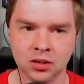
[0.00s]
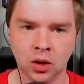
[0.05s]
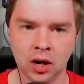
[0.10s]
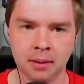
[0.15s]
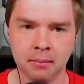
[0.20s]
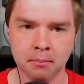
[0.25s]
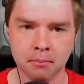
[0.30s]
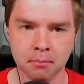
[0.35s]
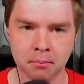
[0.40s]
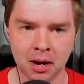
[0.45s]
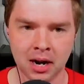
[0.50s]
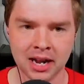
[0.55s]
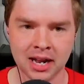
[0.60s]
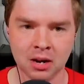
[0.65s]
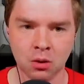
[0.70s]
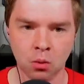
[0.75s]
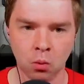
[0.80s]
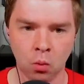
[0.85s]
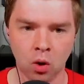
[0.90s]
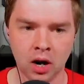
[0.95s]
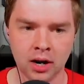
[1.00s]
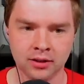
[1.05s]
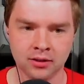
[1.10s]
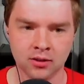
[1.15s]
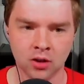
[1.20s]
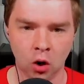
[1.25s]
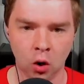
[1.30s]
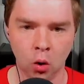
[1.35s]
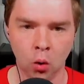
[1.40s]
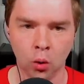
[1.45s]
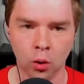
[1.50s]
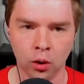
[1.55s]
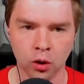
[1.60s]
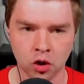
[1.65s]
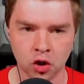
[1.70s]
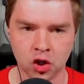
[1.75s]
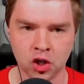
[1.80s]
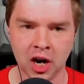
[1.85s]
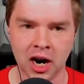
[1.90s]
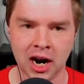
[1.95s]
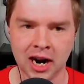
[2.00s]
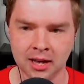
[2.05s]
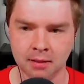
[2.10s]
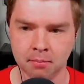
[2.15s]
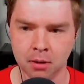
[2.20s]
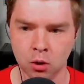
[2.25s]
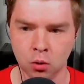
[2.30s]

So I might want to hoard shiny